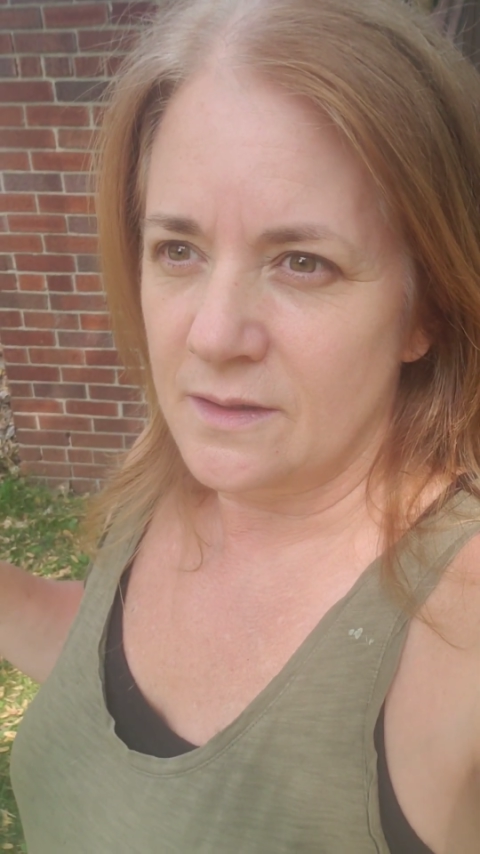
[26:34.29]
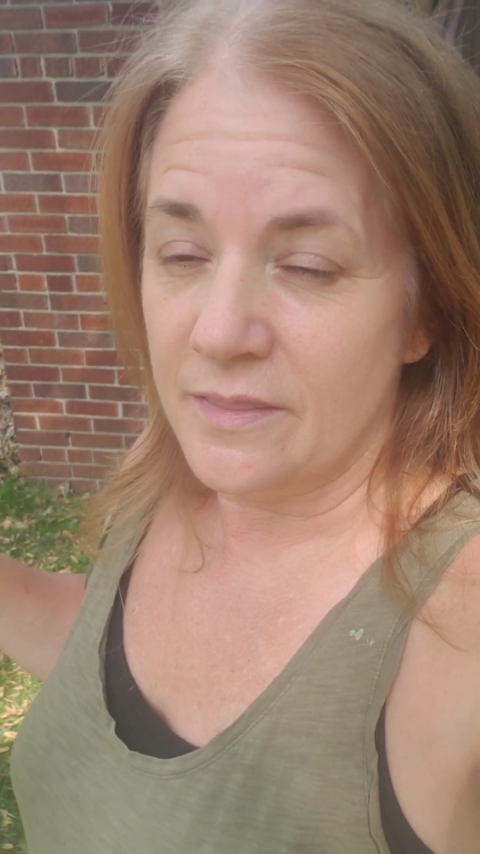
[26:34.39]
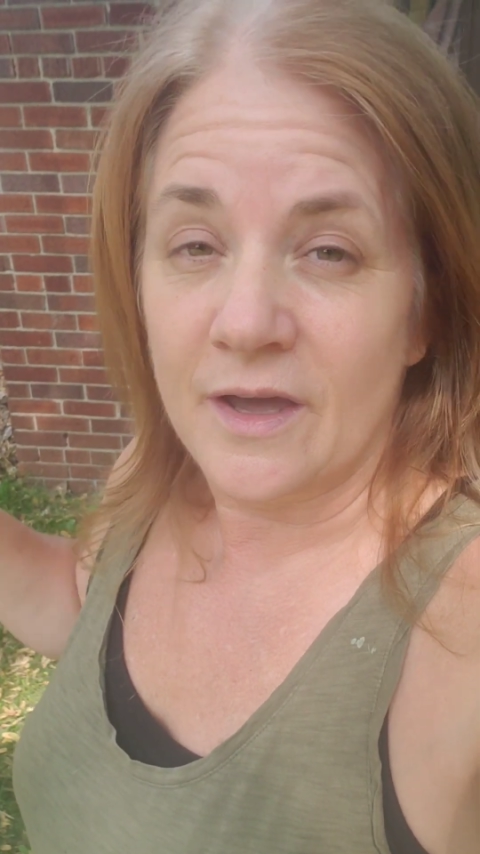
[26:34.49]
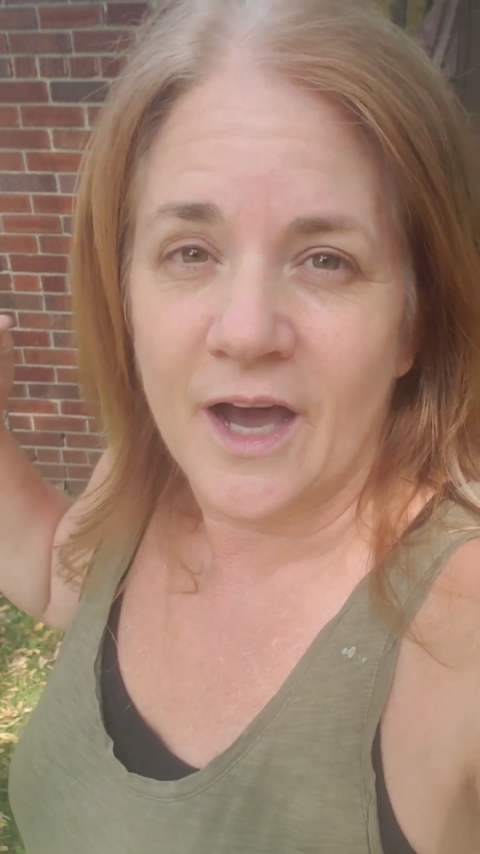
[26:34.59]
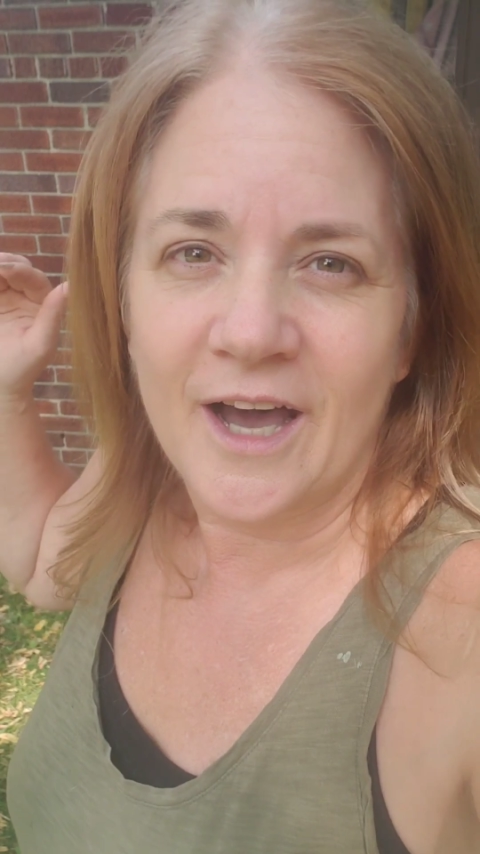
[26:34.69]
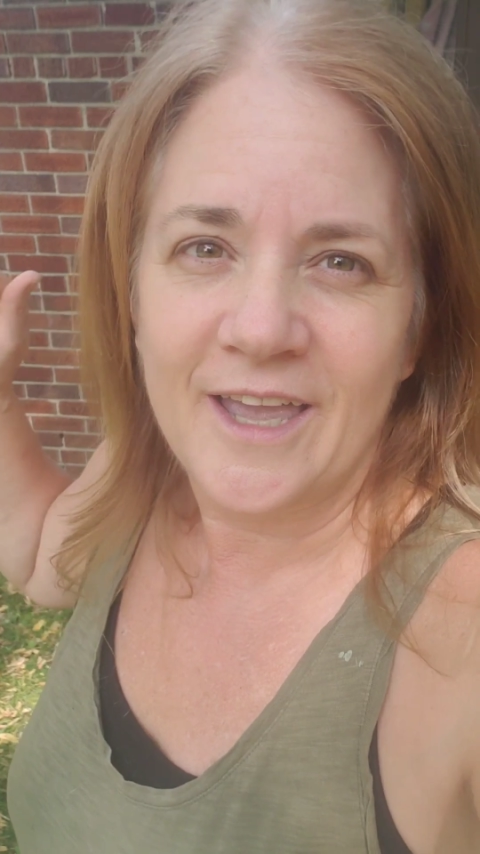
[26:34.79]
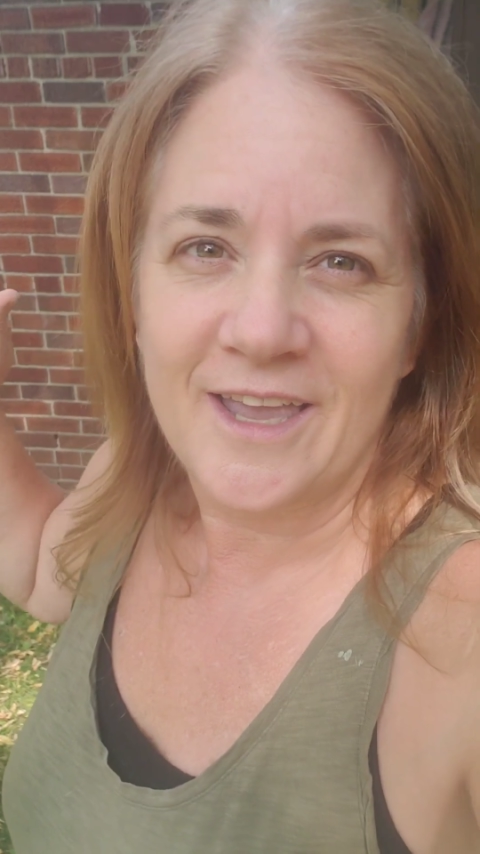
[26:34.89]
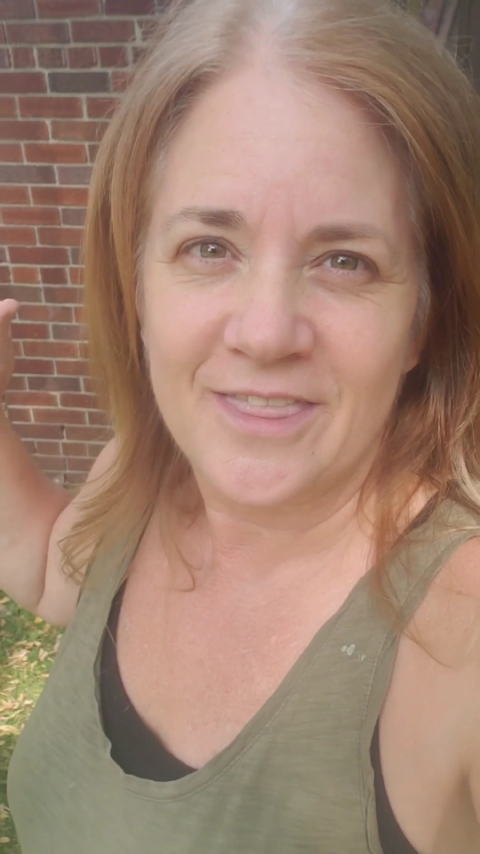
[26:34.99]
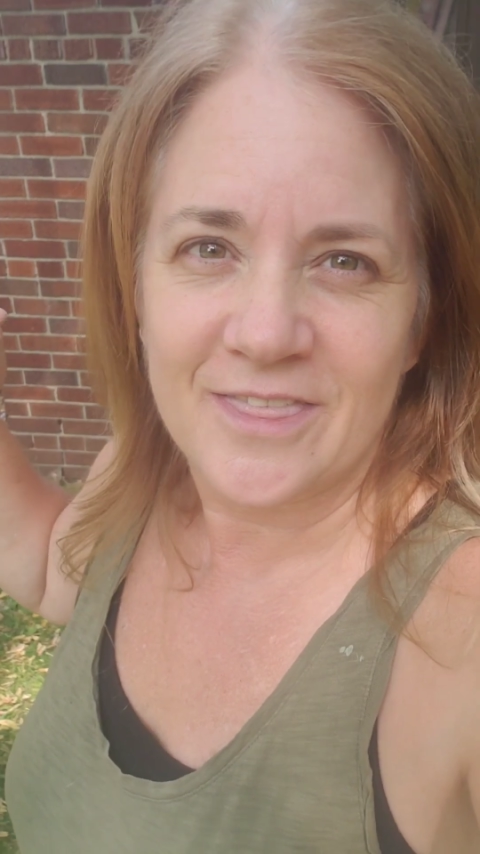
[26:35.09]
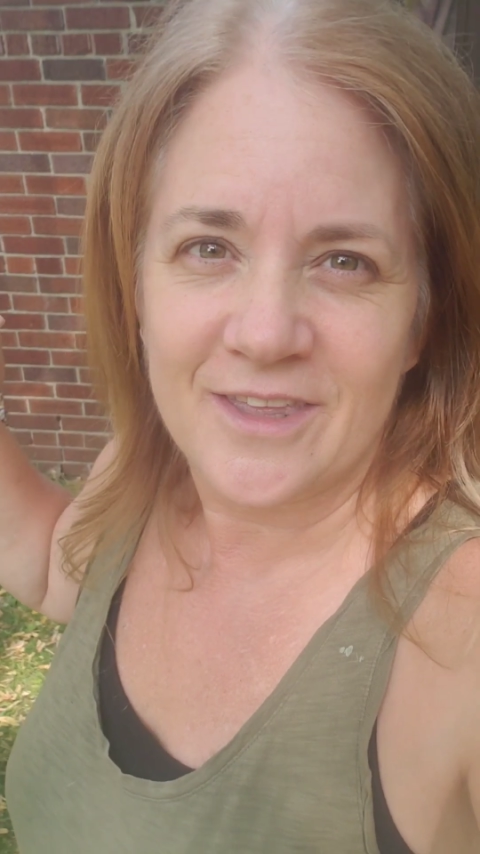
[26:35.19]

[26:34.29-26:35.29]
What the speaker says: the height